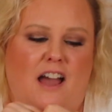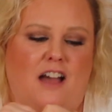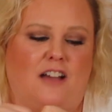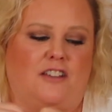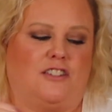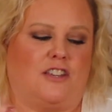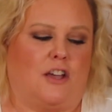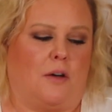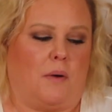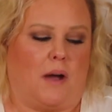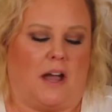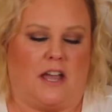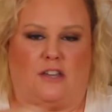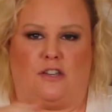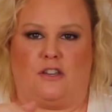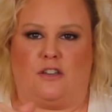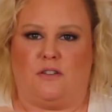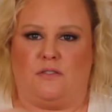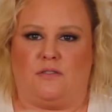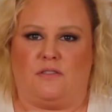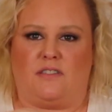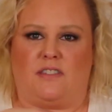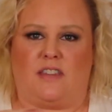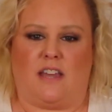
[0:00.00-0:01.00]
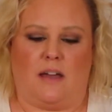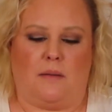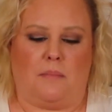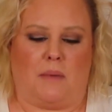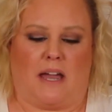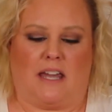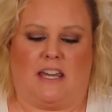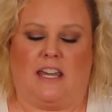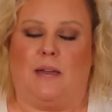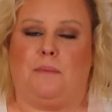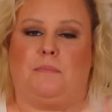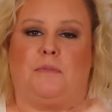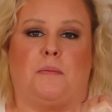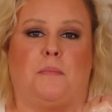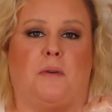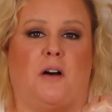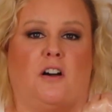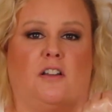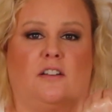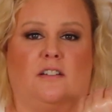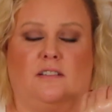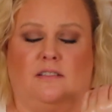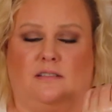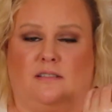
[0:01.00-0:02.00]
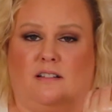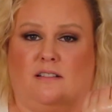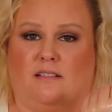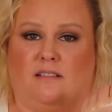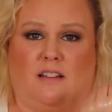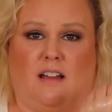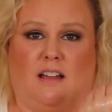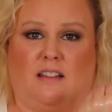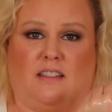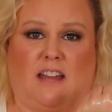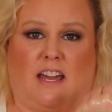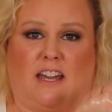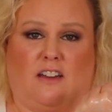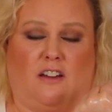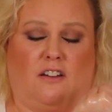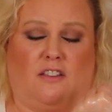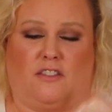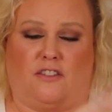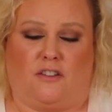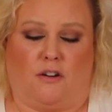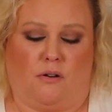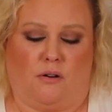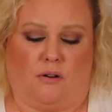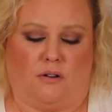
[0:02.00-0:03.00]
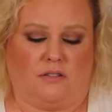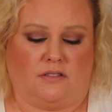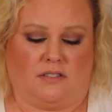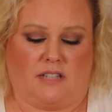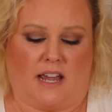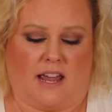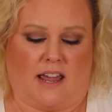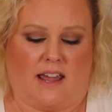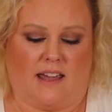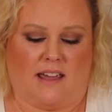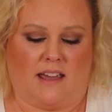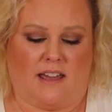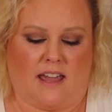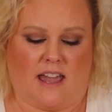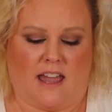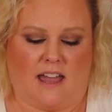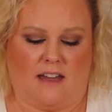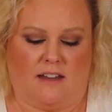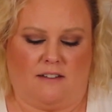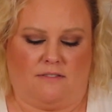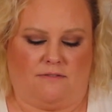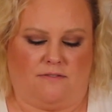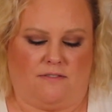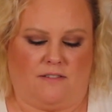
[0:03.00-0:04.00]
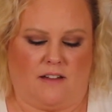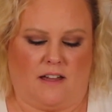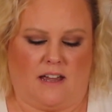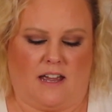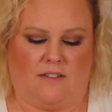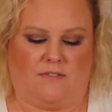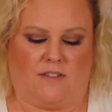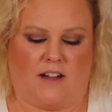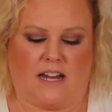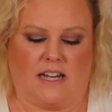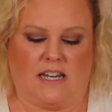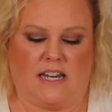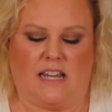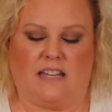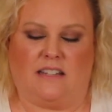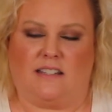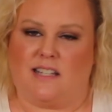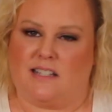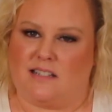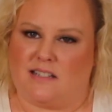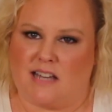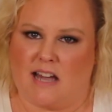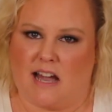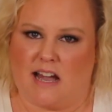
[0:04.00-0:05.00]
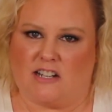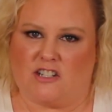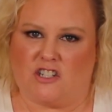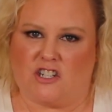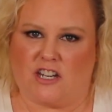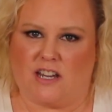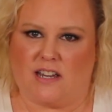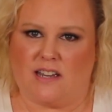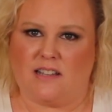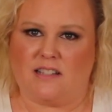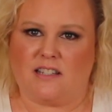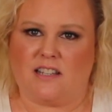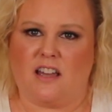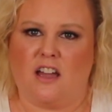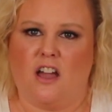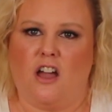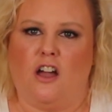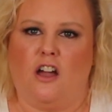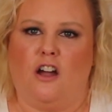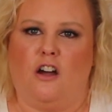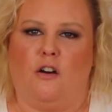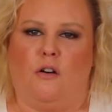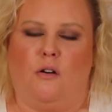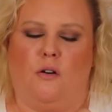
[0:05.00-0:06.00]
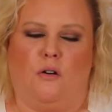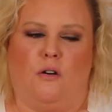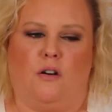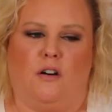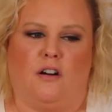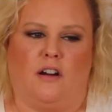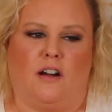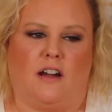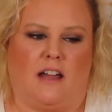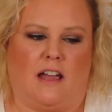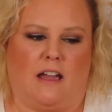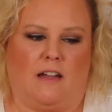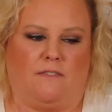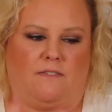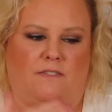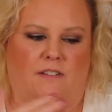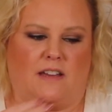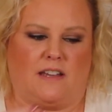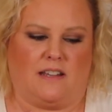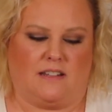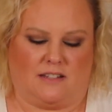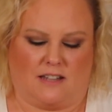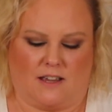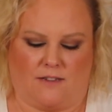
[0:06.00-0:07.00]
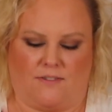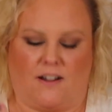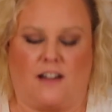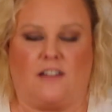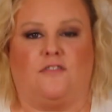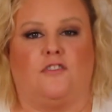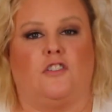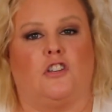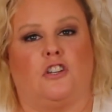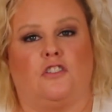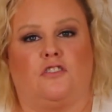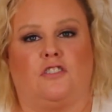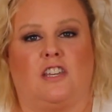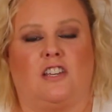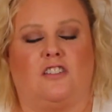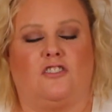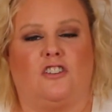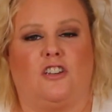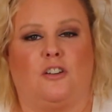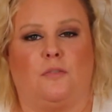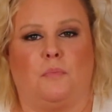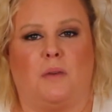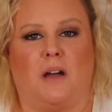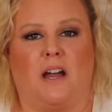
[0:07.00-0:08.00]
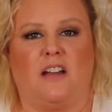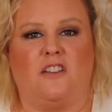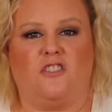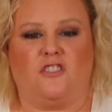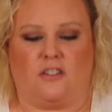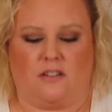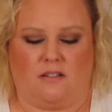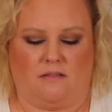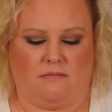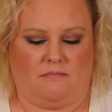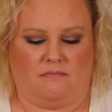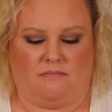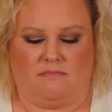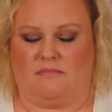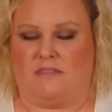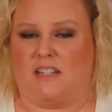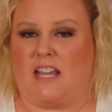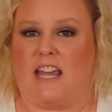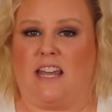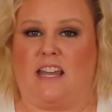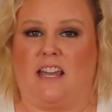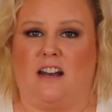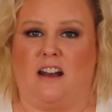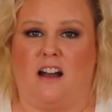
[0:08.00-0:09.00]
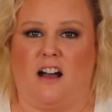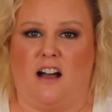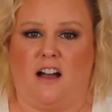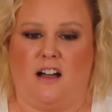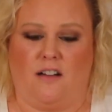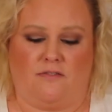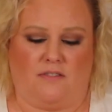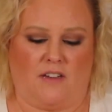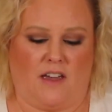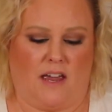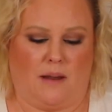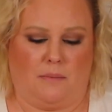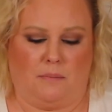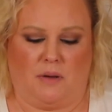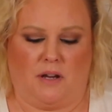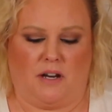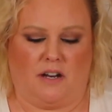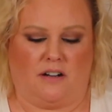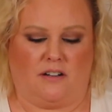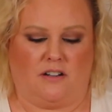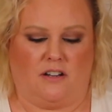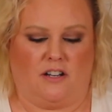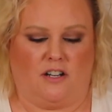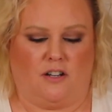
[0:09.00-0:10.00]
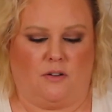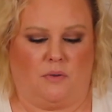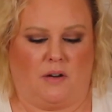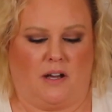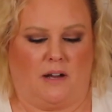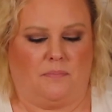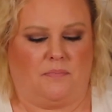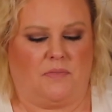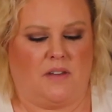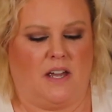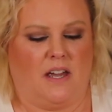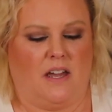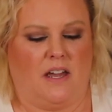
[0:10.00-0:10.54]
So I use them. I keep them on like the whole day. If I need to touch it, or if I've used it too much, take it off and put on a new one.